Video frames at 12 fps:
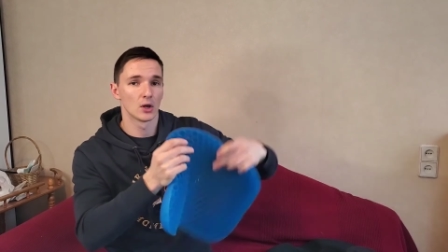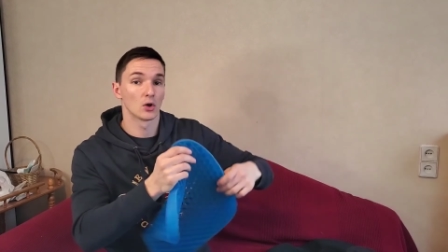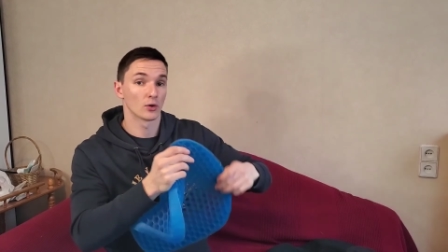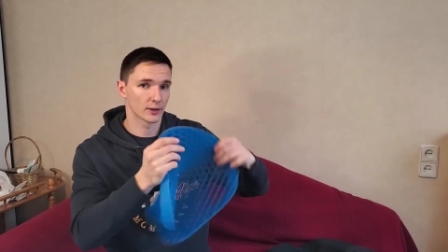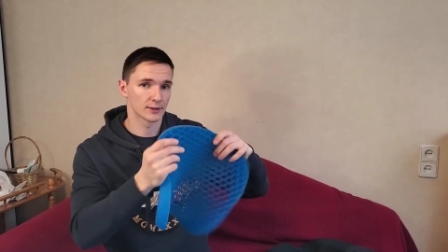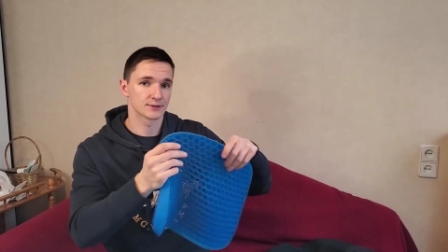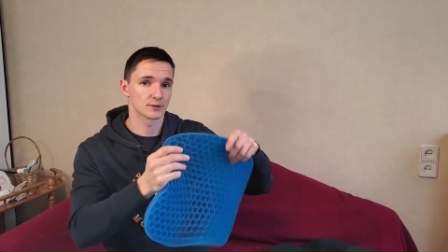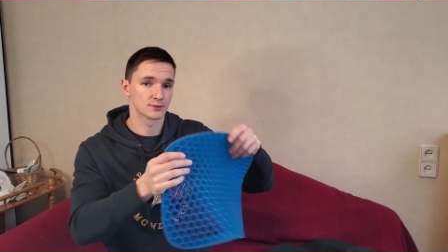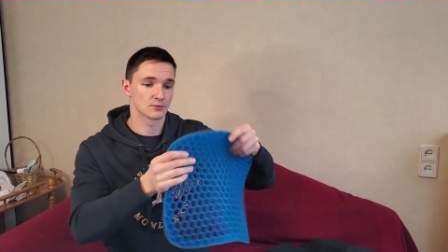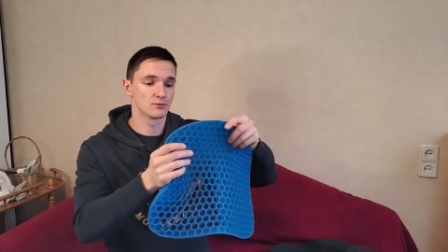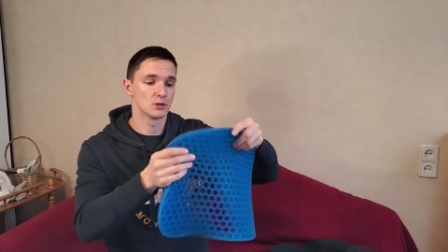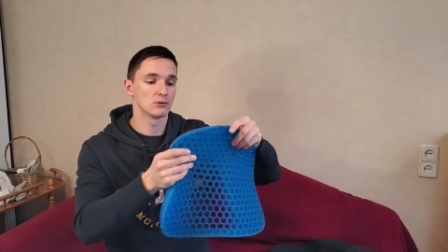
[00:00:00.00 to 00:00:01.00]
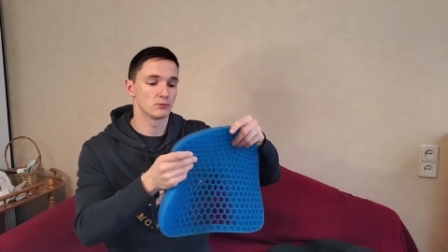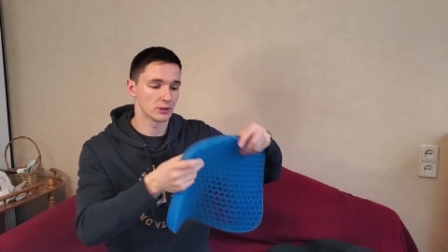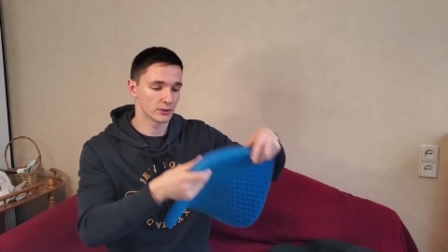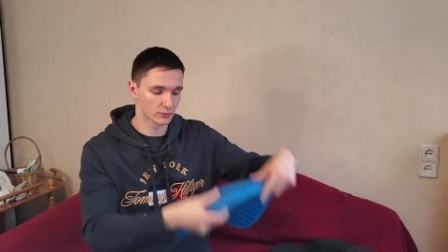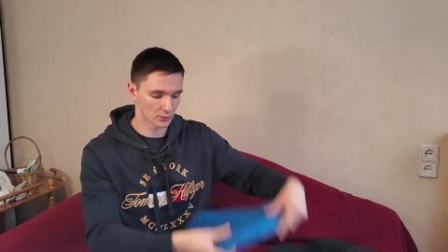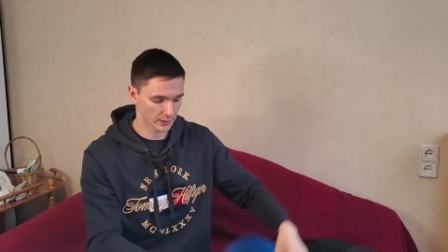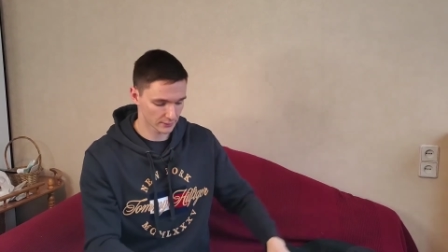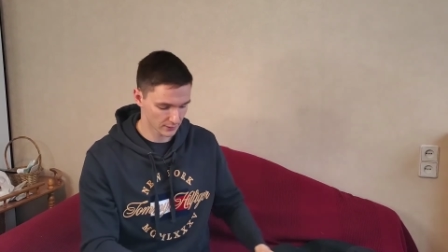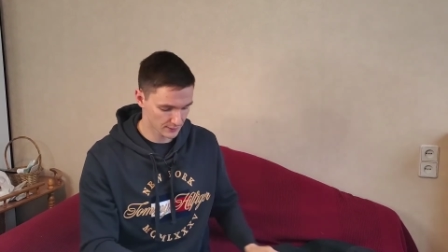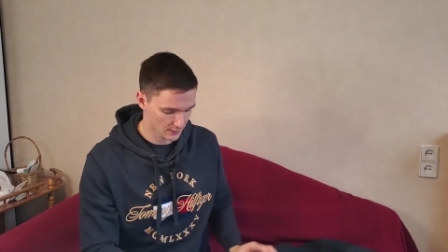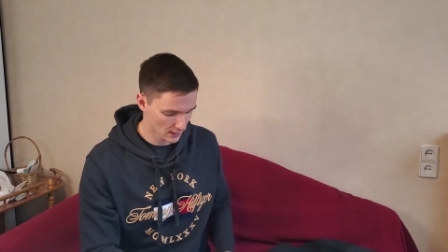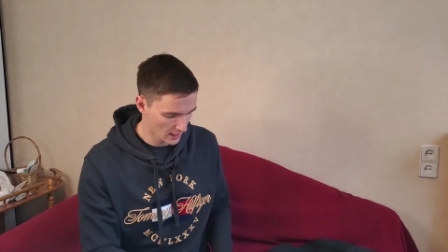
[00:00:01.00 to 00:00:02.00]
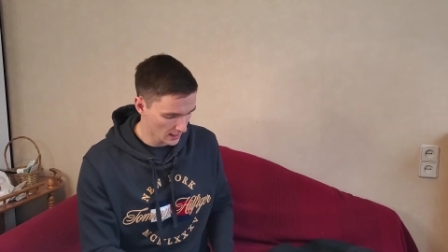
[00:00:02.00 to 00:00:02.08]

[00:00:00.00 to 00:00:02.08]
Okay, so it's really, really good like this.